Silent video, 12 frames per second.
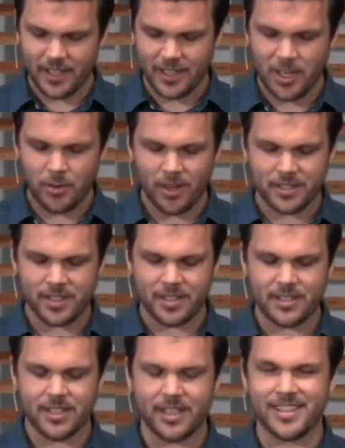he wants us
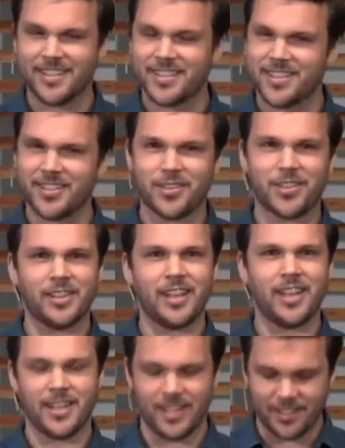to consider the
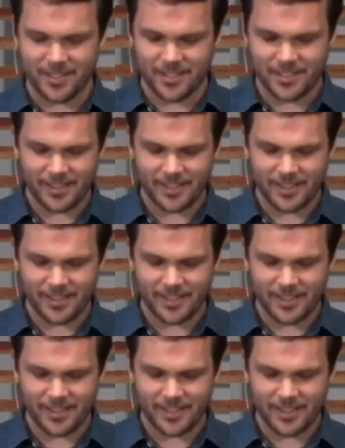lilies,